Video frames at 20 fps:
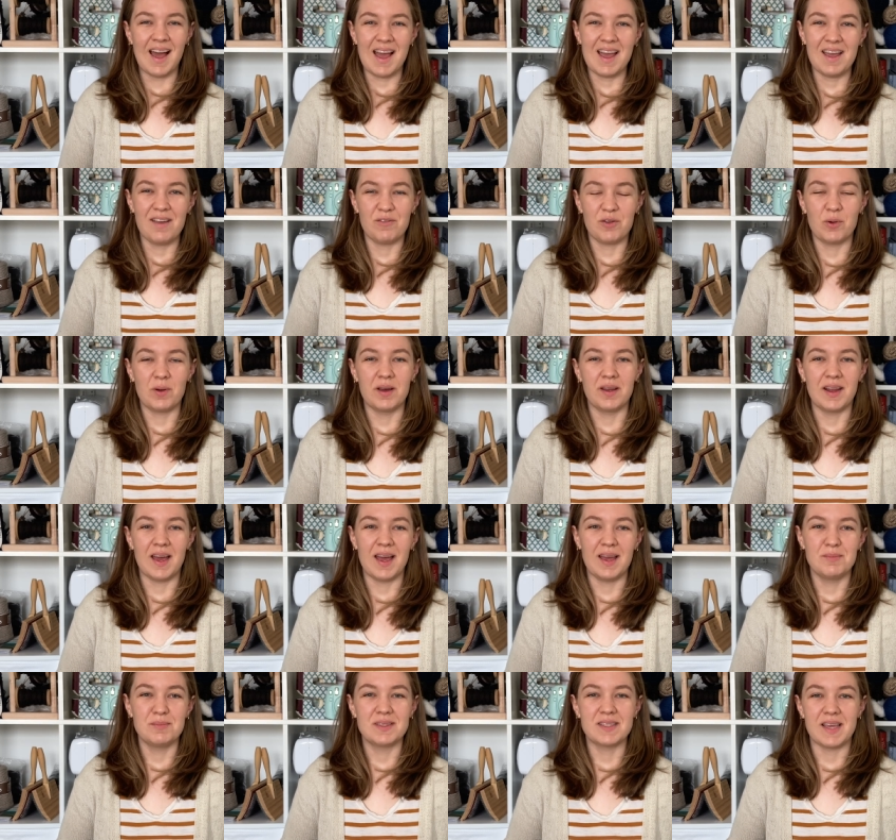everyone,
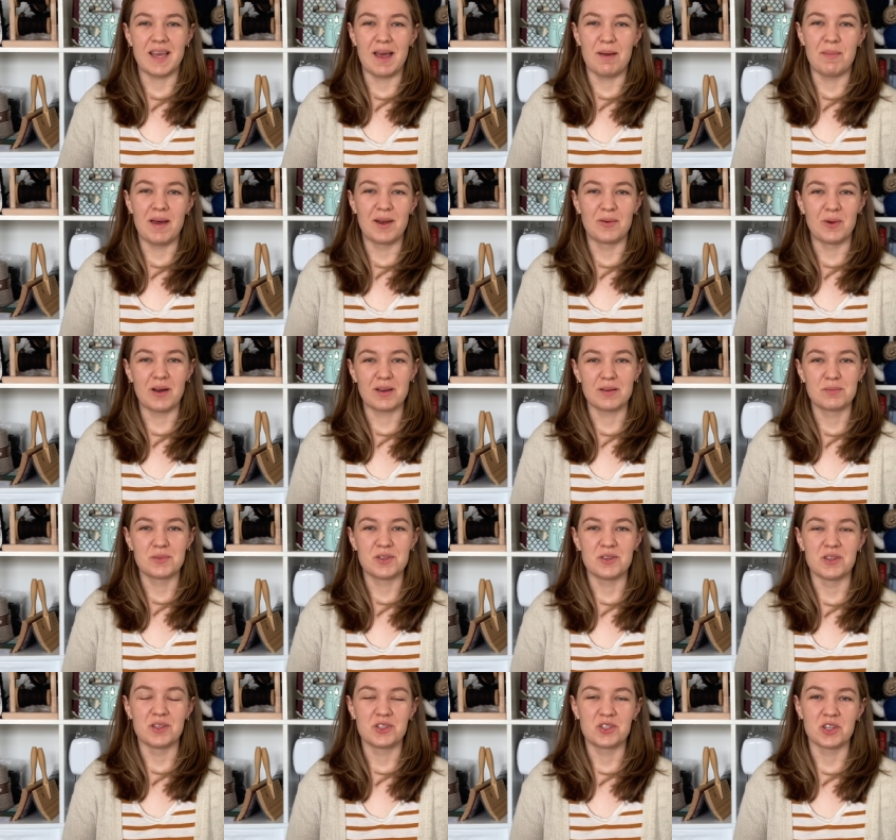I'm Sam and welcome
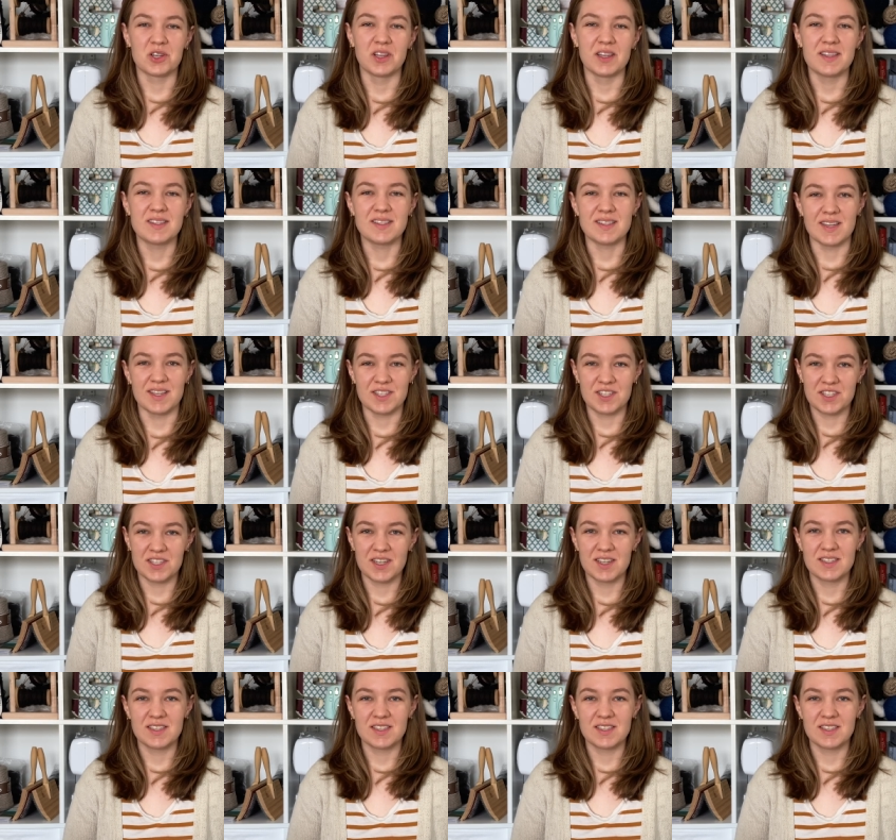to the Shoogly Stitch.